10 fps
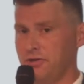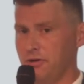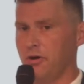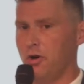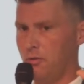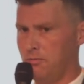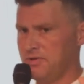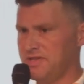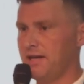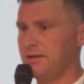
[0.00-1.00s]
euro
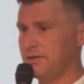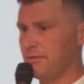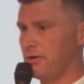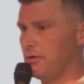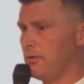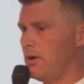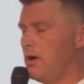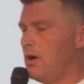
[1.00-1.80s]
sentence for you.